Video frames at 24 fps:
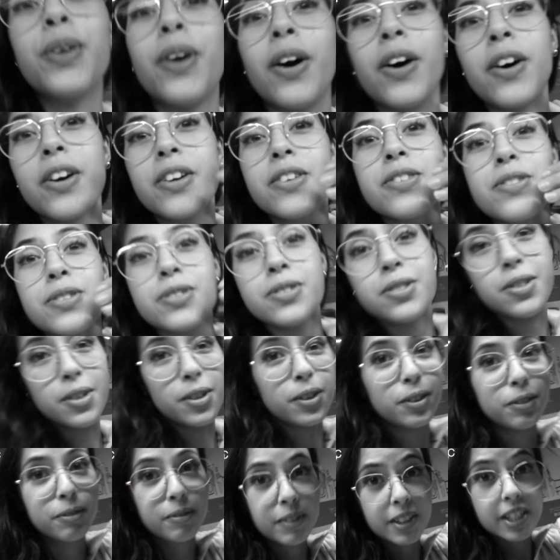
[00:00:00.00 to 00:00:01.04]
cars,
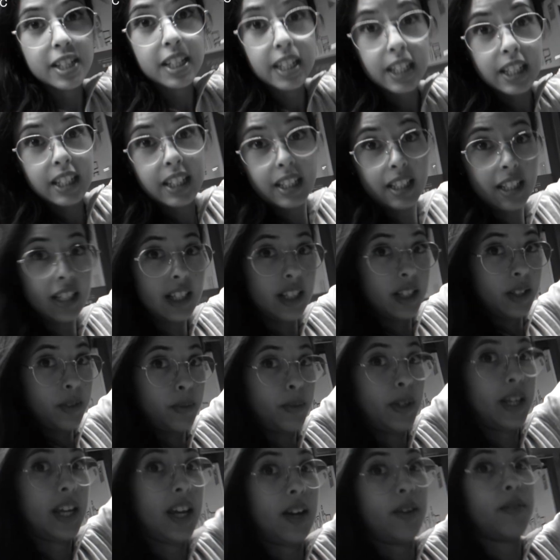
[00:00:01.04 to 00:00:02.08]
so
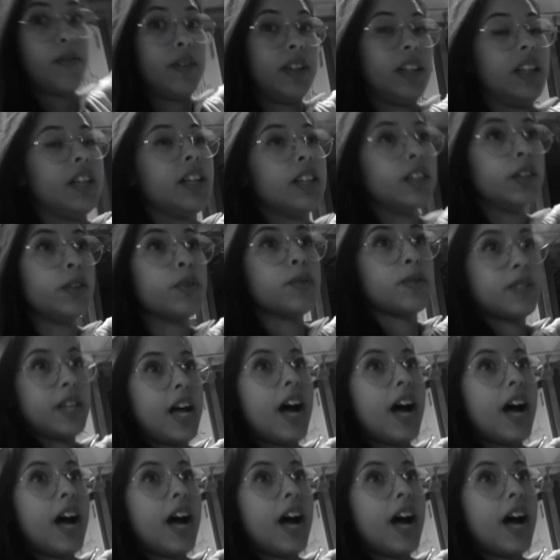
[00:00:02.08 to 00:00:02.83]
we can't really lose